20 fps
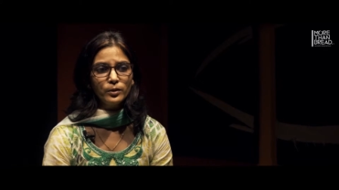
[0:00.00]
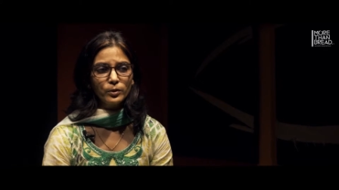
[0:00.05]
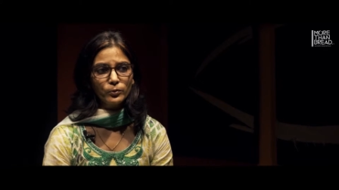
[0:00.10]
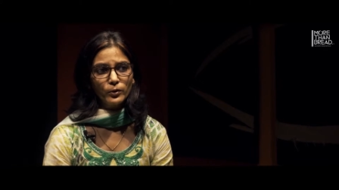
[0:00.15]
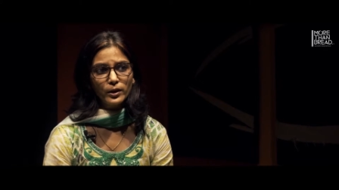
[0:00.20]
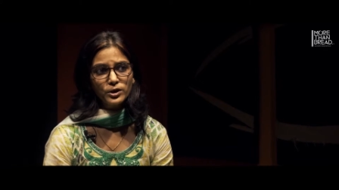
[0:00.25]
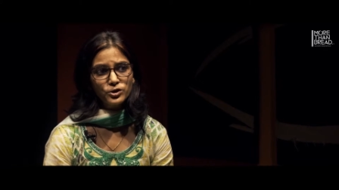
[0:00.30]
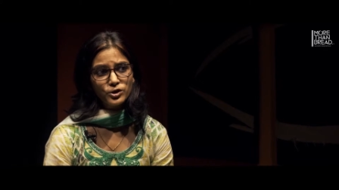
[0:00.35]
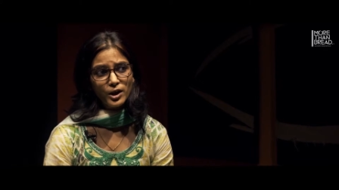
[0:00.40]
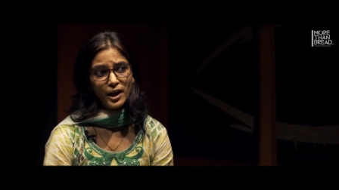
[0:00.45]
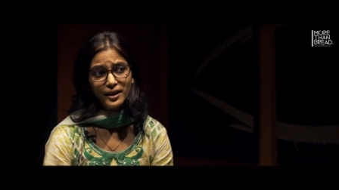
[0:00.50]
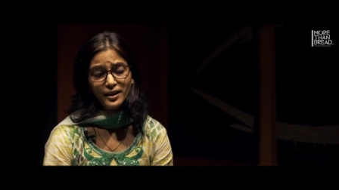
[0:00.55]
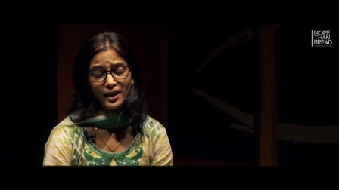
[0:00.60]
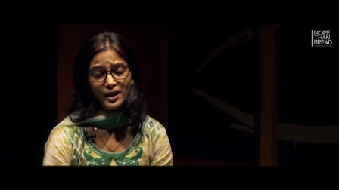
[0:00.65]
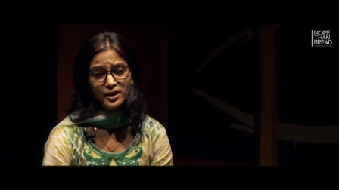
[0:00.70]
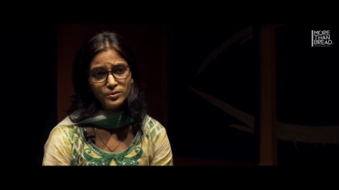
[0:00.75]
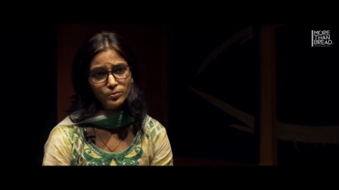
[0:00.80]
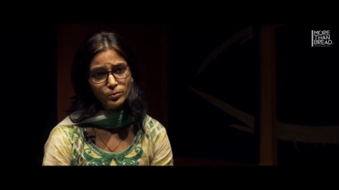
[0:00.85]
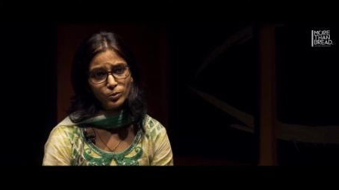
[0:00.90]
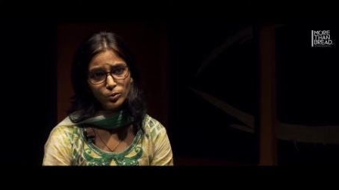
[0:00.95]
When a child
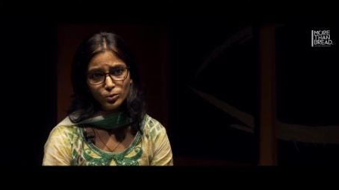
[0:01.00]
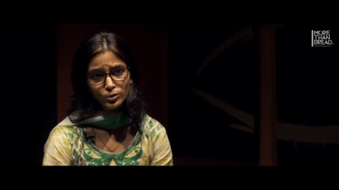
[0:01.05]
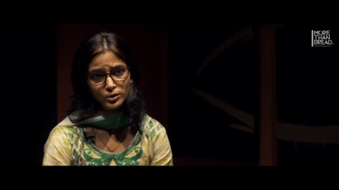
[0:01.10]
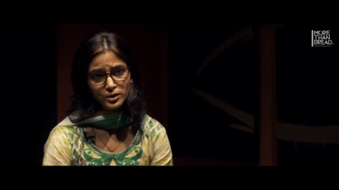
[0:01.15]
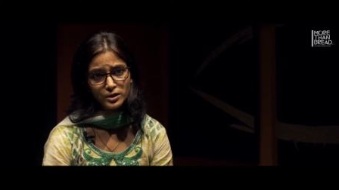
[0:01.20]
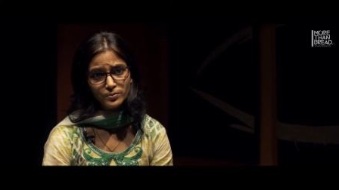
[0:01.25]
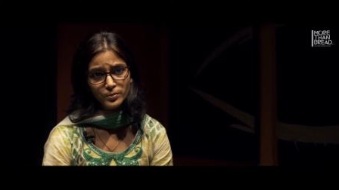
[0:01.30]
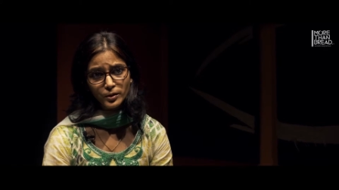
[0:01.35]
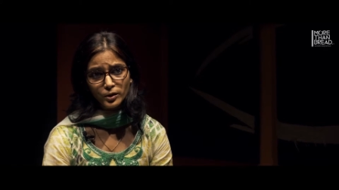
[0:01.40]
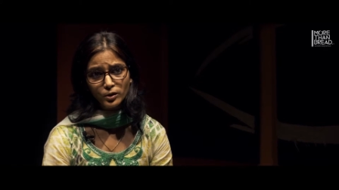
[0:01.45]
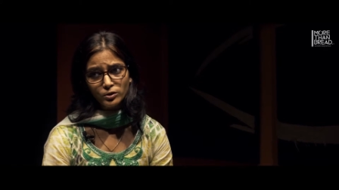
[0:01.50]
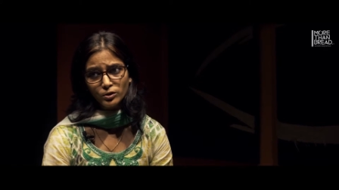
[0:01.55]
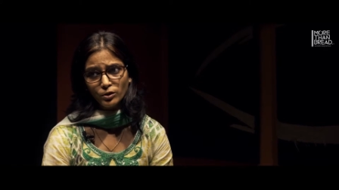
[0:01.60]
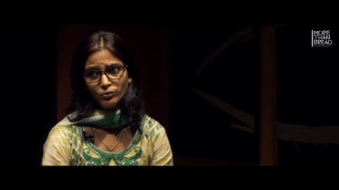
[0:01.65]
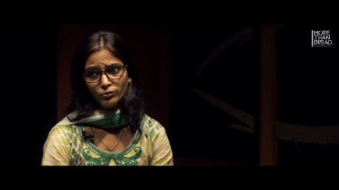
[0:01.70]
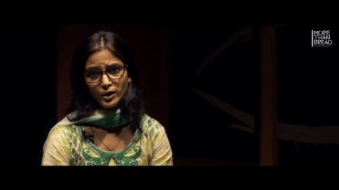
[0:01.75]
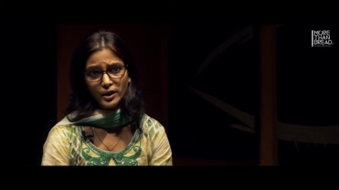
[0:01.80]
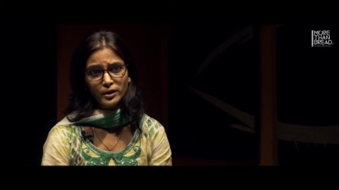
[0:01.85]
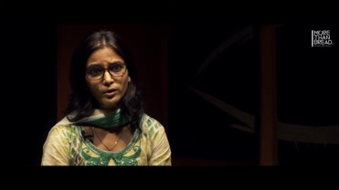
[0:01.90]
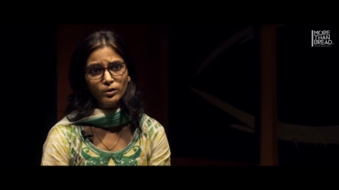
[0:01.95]
has bruises because
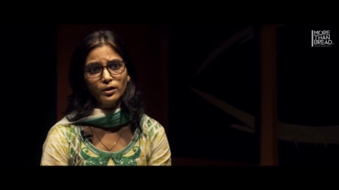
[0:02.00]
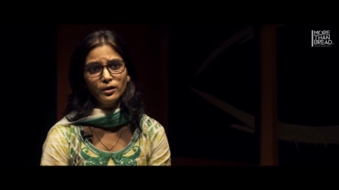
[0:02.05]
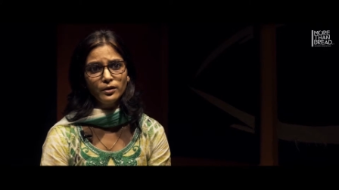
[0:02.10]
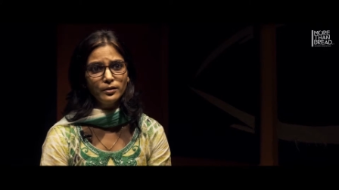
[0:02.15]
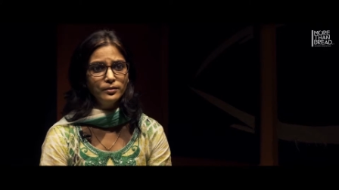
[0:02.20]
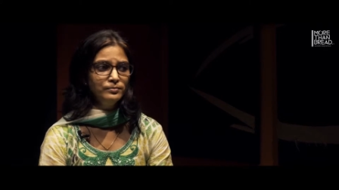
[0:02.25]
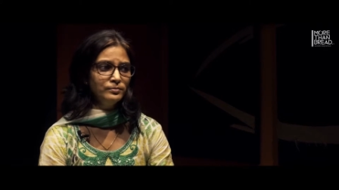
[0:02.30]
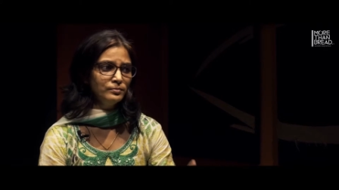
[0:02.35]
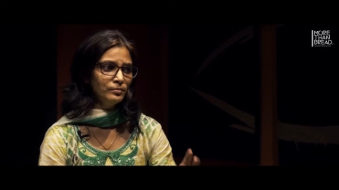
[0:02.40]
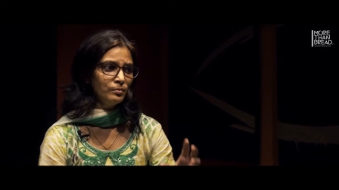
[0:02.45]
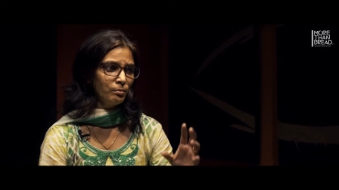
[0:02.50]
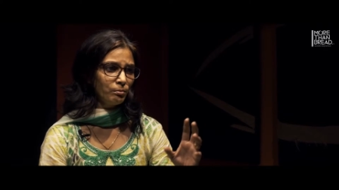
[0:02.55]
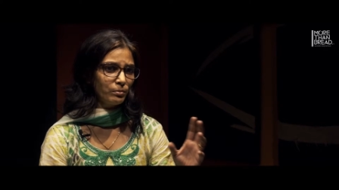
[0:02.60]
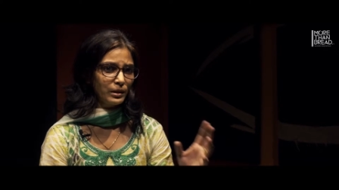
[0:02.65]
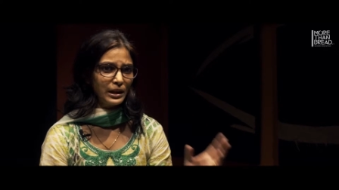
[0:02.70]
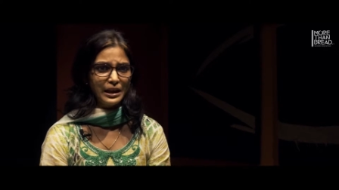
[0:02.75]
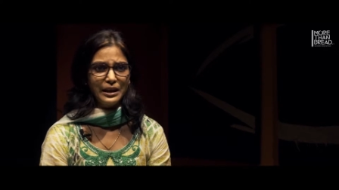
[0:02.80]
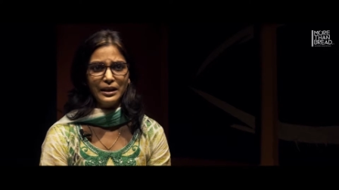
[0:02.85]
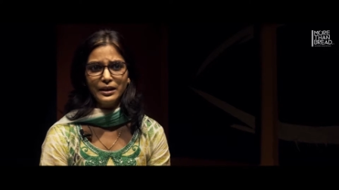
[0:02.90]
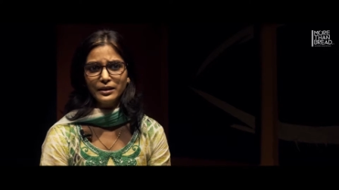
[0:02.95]
of regular
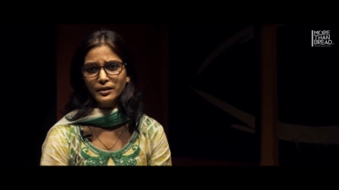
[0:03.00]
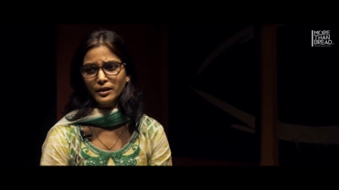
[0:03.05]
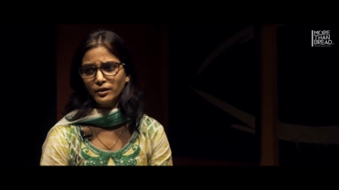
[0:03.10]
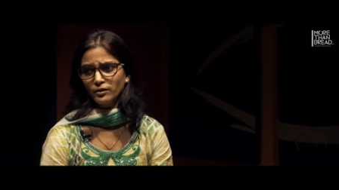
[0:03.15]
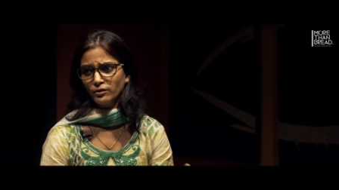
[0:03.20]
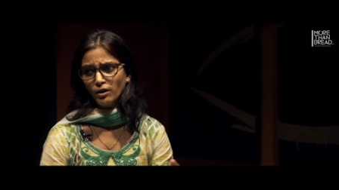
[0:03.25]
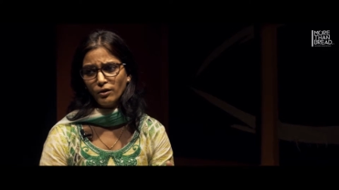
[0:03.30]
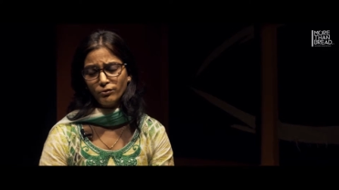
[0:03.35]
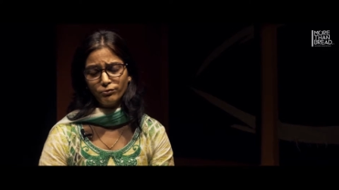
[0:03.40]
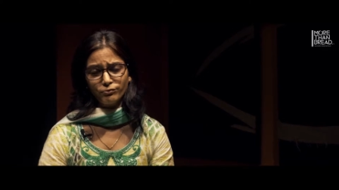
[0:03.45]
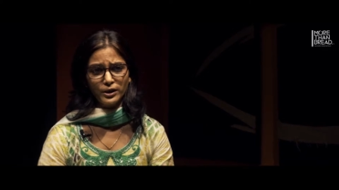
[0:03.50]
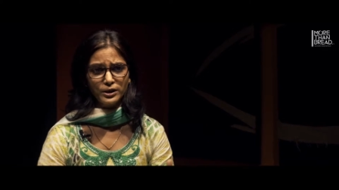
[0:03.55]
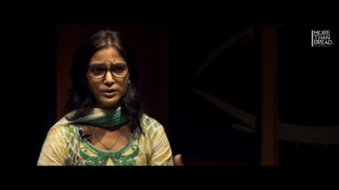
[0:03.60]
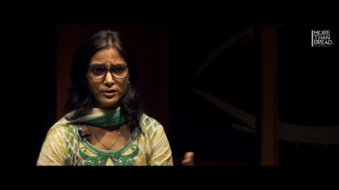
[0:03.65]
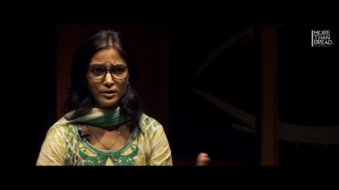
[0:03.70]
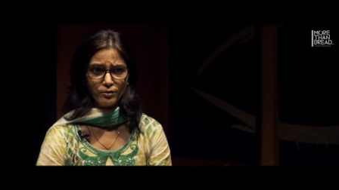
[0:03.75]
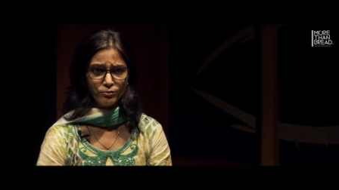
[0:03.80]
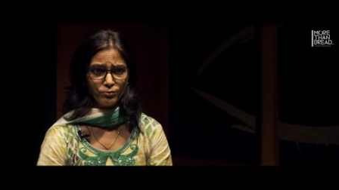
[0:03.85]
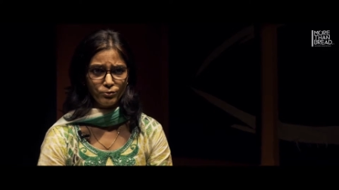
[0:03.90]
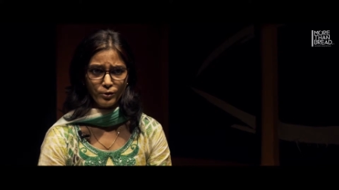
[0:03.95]
playing and rough and
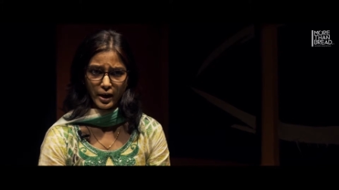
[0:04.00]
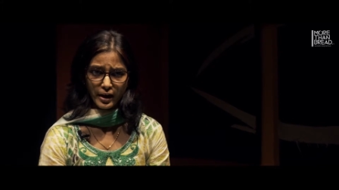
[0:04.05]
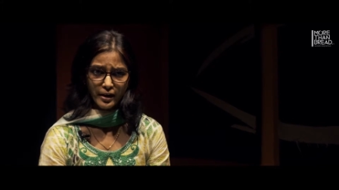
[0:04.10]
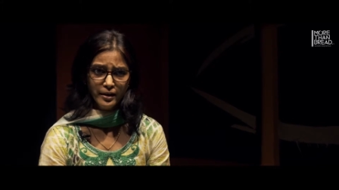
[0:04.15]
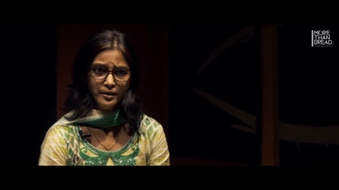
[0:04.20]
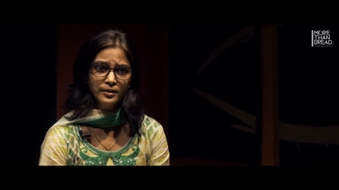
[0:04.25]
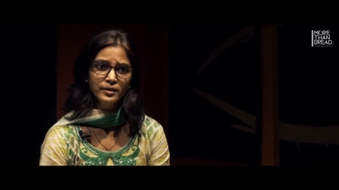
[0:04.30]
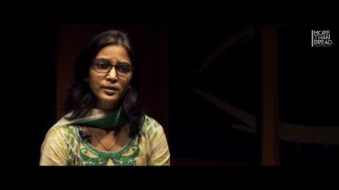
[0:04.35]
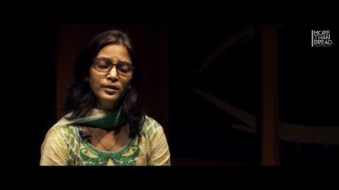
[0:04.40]
tough wear,